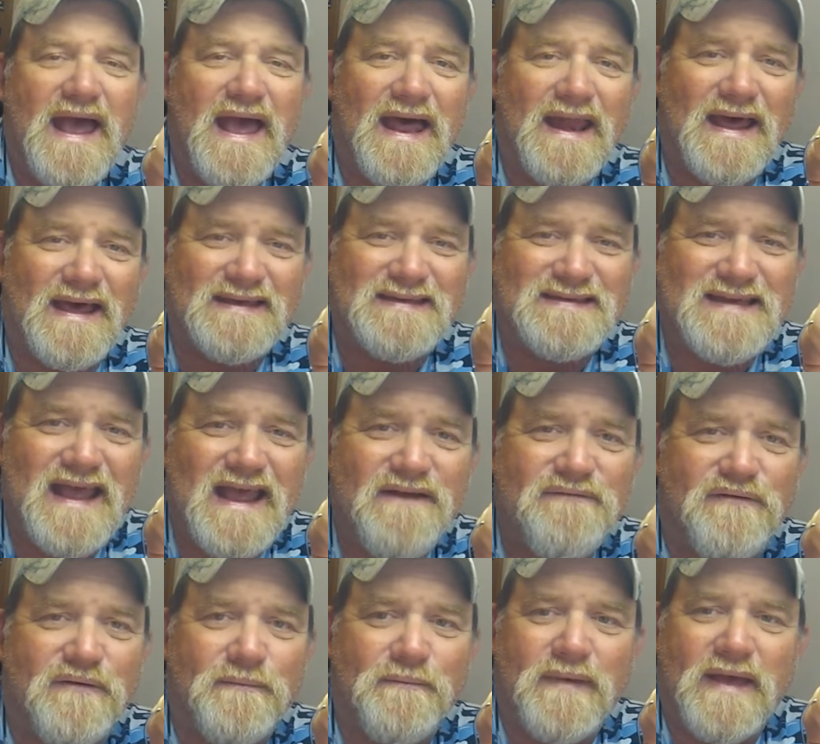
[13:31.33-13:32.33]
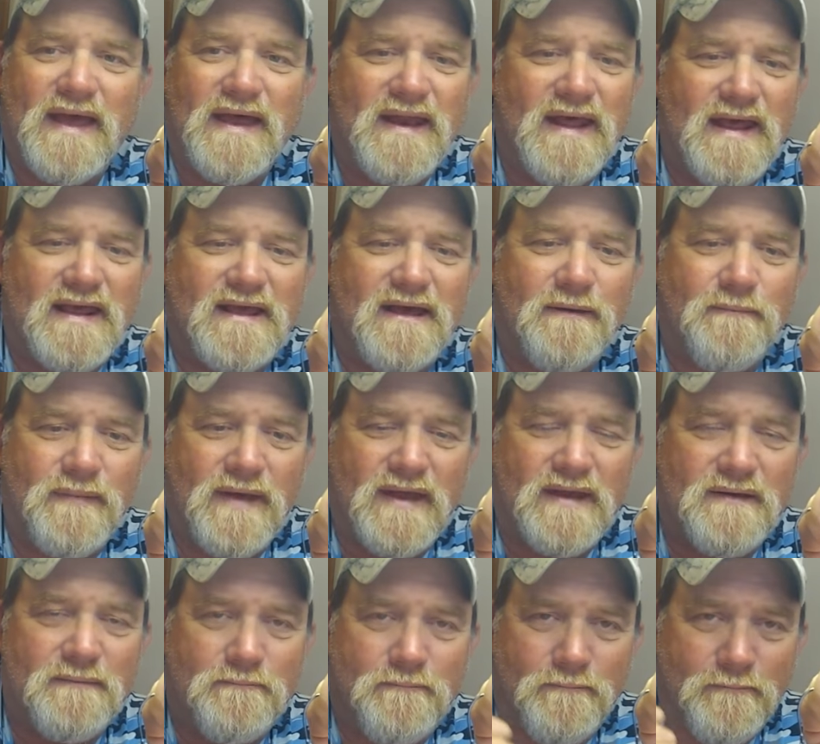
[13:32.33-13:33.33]
and I save them, and they come
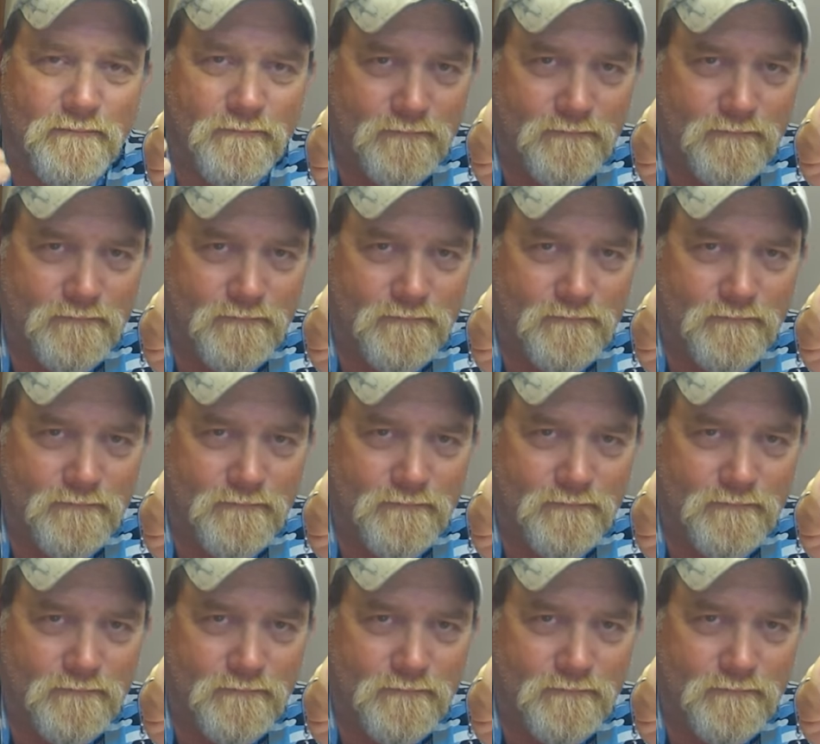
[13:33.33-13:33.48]
in